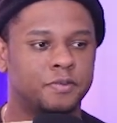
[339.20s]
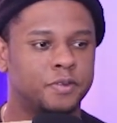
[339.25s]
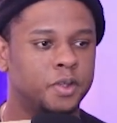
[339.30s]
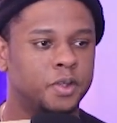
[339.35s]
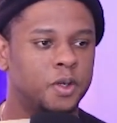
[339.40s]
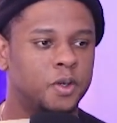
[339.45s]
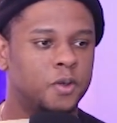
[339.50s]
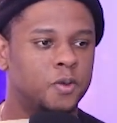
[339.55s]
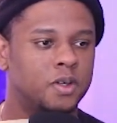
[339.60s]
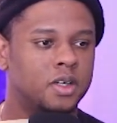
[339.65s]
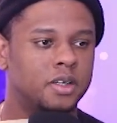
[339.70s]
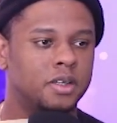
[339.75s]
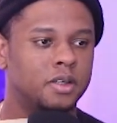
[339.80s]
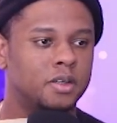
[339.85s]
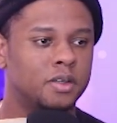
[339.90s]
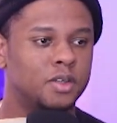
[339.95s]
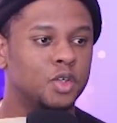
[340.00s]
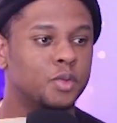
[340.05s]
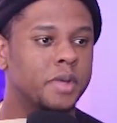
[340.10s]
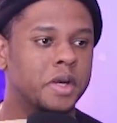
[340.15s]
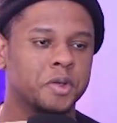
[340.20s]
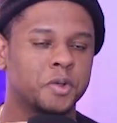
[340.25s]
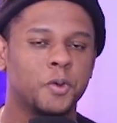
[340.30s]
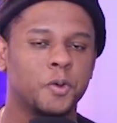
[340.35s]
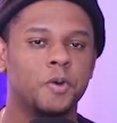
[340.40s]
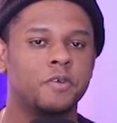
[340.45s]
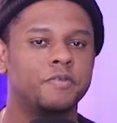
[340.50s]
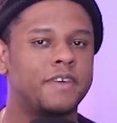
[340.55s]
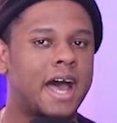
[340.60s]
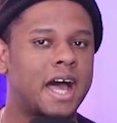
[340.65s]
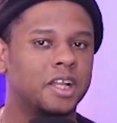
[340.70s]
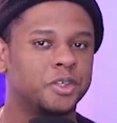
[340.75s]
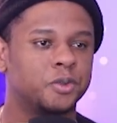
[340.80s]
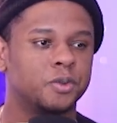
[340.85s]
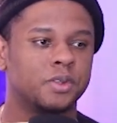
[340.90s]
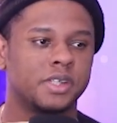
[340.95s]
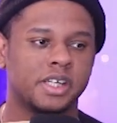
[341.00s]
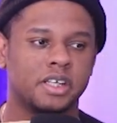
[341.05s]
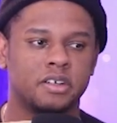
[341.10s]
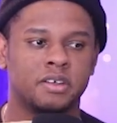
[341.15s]
you know, a numerical value
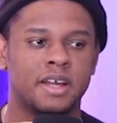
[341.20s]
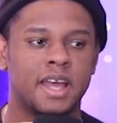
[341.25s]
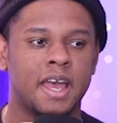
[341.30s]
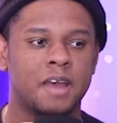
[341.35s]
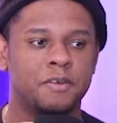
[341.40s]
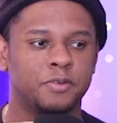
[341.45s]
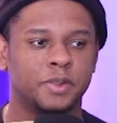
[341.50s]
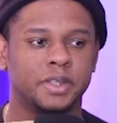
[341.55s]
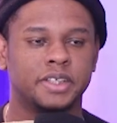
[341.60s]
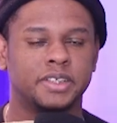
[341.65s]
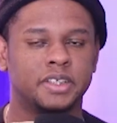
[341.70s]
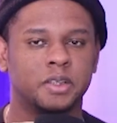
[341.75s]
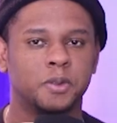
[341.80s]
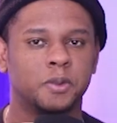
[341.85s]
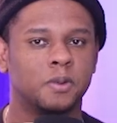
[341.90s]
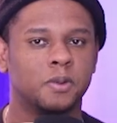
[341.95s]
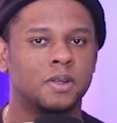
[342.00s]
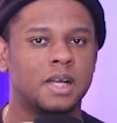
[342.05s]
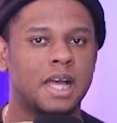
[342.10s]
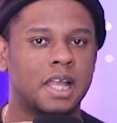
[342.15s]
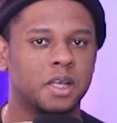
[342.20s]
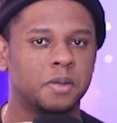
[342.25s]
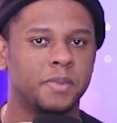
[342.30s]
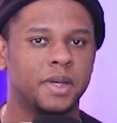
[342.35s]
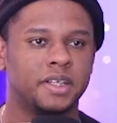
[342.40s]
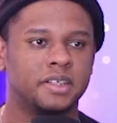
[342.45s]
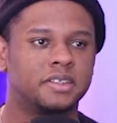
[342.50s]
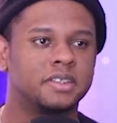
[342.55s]
near every single element.